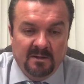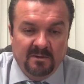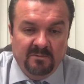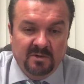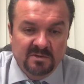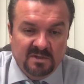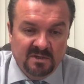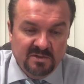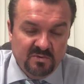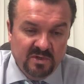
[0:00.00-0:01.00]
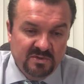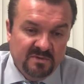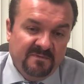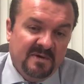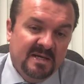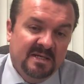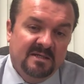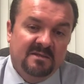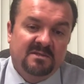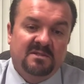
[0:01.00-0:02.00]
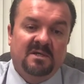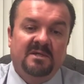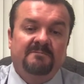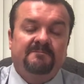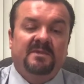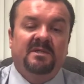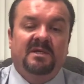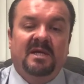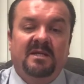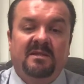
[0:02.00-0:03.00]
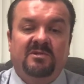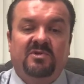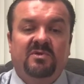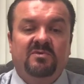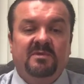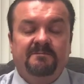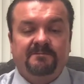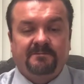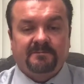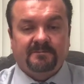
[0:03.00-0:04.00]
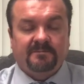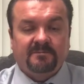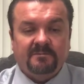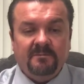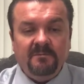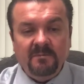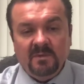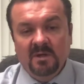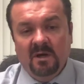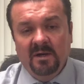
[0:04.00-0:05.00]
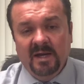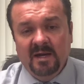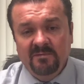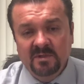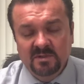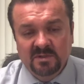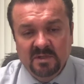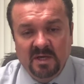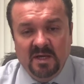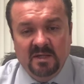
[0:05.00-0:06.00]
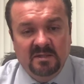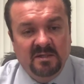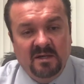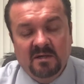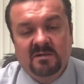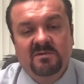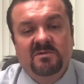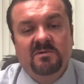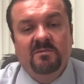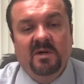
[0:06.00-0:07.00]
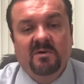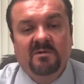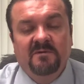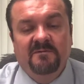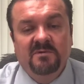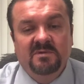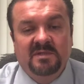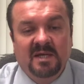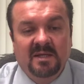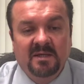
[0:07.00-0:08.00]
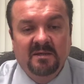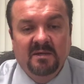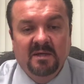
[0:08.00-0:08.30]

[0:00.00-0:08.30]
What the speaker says: The most consequential finding of the study indicated that children, on average, did not consume healthy foods daily.